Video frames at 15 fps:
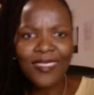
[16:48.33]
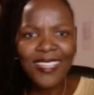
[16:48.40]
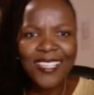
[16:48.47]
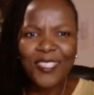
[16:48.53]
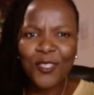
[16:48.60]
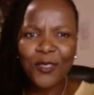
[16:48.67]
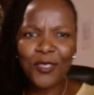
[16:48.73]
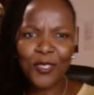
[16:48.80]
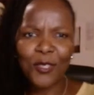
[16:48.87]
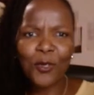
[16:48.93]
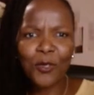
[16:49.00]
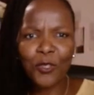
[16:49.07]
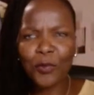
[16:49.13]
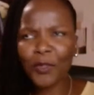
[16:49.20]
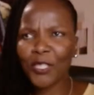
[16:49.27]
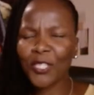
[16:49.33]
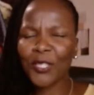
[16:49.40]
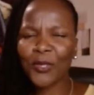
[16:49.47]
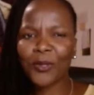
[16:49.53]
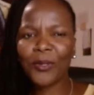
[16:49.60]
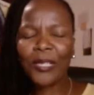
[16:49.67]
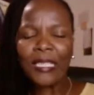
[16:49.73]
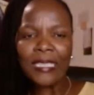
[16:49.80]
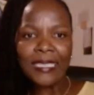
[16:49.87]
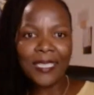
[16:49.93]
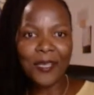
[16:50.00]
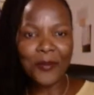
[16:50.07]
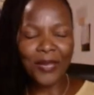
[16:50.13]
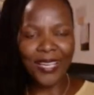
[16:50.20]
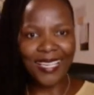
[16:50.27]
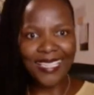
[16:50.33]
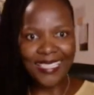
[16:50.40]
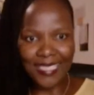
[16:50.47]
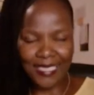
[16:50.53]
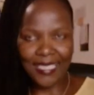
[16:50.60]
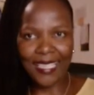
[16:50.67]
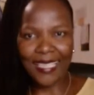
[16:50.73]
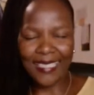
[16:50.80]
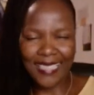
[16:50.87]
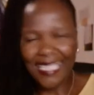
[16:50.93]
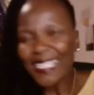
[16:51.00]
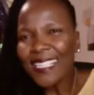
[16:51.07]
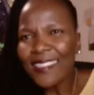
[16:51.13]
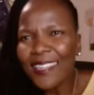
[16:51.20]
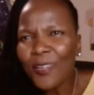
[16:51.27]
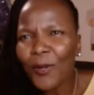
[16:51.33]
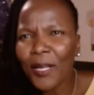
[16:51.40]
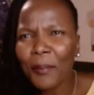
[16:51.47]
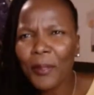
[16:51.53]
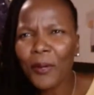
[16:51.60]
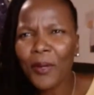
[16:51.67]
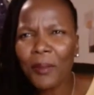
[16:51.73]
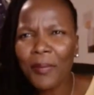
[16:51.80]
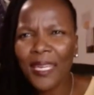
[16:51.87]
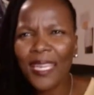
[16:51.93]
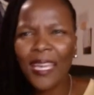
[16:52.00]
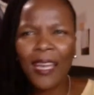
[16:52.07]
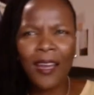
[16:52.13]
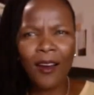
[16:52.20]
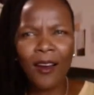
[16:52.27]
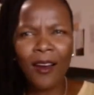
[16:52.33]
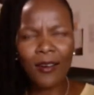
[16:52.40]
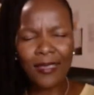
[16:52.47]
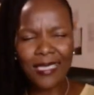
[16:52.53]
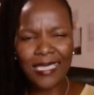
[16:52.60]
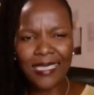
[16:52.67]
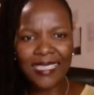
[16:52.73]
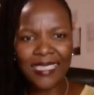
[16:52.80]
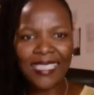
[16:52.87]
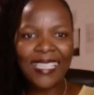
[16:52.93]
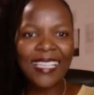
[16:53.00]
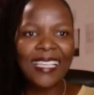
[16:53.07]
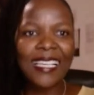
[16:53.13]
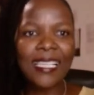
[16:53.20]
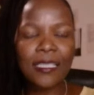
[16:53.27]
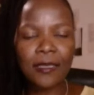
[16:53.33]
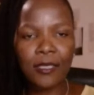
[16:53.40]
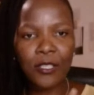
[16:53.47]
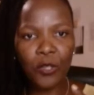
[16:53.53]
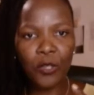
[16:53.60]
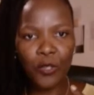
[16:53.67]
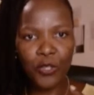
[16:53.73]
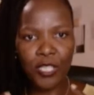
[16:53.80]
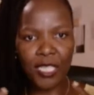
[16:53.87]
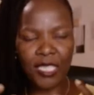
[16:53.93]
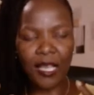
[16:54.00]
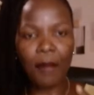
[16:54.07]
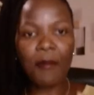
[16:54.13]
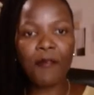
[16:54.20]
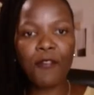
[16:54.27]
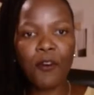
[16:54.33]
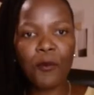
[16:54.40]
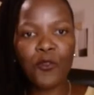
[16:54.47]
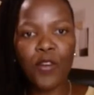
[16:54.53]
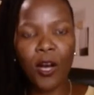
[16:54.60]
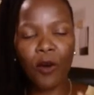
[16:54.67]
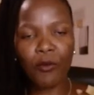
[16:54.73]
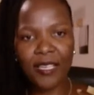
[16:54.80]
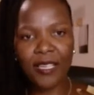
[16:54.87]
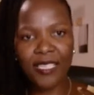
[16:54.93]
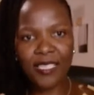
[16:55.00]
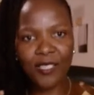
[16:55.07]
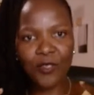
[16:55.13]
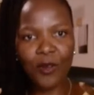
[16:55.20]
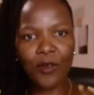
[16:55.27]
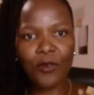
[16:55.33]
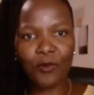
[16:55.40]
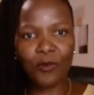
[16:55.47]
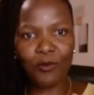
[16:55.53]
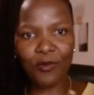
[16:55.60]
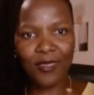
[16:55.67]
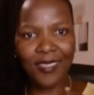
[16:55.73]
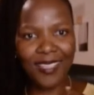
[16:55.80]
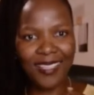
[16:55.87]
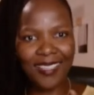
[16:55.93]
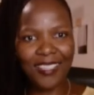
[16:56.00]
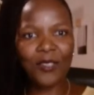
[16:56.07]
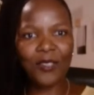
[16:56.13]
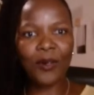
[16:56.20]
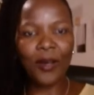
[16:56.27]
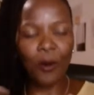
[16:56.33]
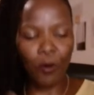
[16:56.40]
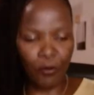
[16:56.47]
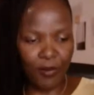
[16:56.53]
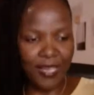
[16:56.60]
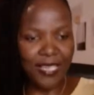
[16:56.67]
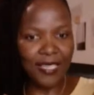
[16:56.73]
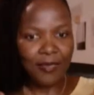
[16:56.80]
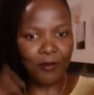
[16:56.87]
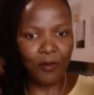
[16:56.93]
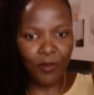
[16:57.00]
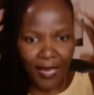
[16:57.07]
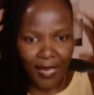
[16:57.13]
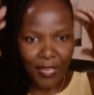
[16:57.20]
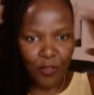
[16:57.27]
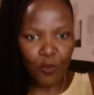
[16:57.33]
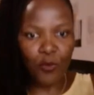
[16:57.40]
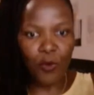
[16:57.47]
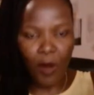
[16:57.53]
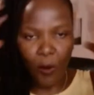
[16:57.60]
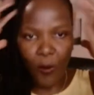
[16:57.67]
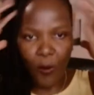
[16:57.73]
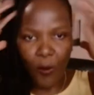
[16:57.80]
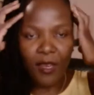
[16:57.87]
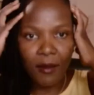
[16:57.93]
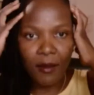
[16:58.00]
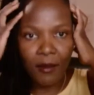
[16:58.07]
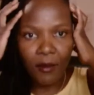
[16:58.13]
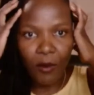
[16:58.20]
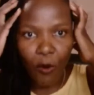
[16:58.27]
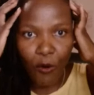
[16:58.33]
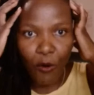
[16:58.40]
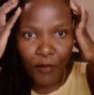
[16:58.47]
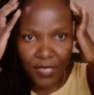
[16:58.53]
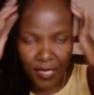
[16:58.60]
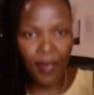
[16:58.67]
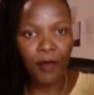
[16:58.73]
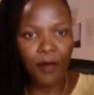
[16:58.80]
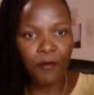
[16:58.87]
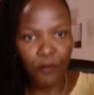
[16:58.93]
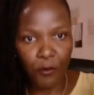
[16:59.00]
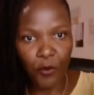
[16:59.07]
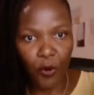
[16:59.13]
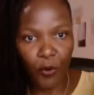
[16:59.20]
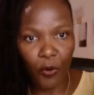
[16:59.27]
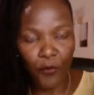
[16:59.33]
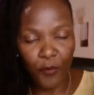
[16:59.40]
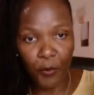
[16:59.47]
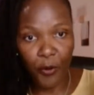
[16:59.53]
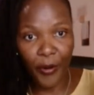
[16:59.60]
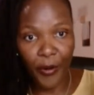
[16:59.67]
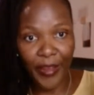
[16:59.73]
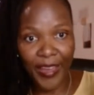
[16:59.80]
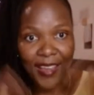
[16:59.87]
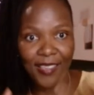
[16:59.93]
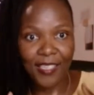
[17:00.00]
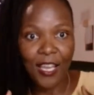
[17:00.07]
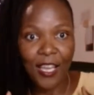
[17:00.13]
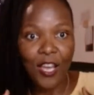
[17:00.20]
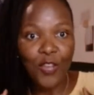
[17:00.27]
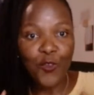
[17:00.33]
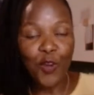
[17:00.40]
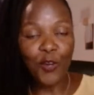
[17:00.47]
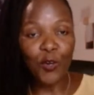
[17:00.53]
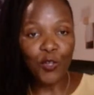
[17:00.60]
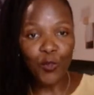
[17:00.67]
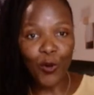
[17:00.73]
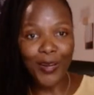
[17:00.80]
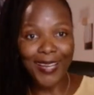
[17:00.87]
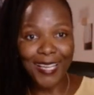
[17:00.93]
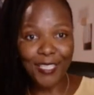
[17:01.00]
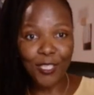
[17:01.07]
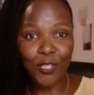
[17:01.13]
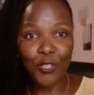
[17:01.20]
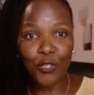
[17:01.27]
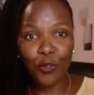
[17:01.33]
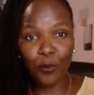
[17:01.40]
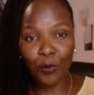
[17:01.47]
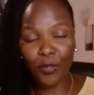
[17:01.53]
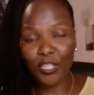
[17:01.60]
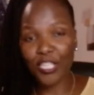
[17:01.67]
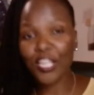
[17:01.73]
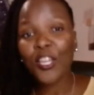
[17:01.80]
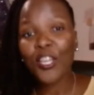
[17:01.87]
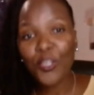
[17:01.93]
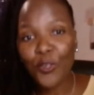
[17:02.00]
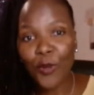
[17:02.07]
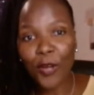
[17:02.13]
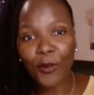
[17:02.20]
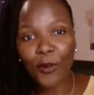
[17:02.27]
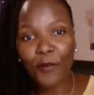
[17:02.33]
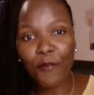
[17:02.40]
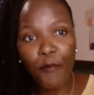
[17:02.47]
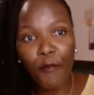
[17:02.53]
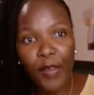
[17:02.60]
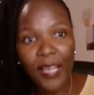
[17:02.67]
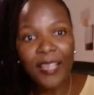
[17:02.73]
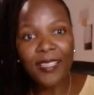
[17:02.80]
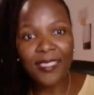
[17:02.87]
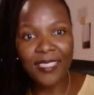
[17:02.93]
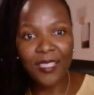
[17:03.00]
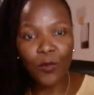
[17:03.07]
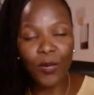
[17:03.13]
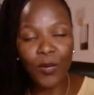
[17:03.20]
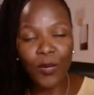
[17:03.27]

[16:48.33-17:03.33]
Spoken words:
it's too good to be true. Oh my God, does he really want to be with me? You're just coming from, you're already, already like you are working overtime from your head. You are not connected to your body. You are not feeling really what